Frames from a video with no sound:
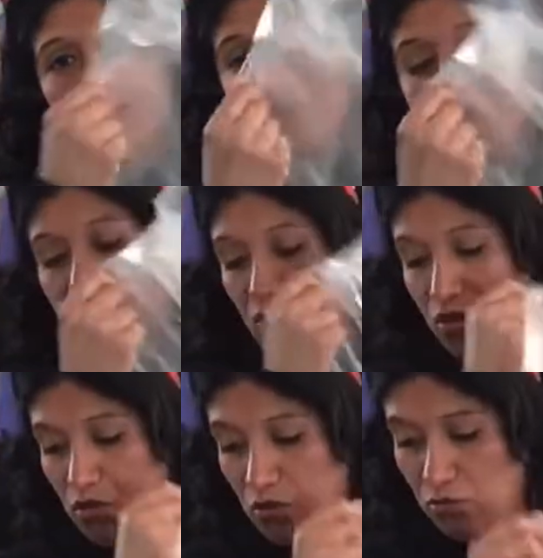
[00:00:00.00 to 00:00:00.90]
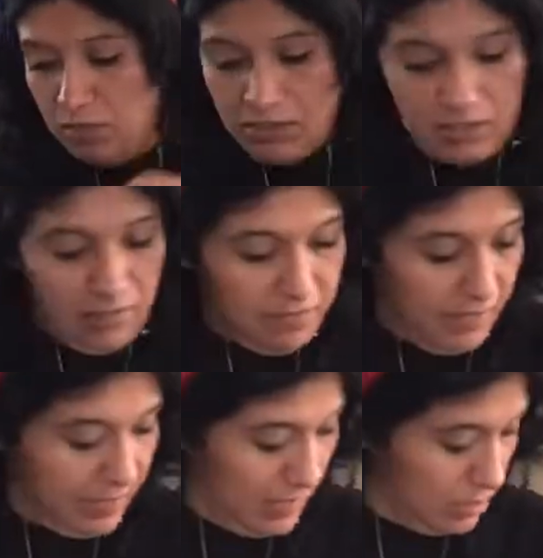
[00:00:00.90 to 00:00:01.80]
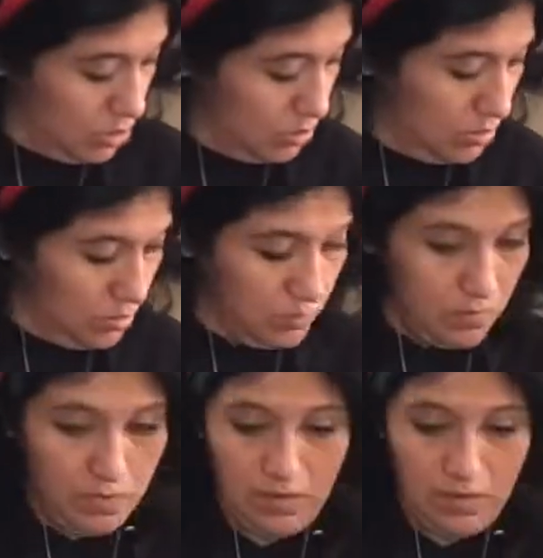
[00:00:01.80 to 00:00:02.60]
the way to store stuff like that too.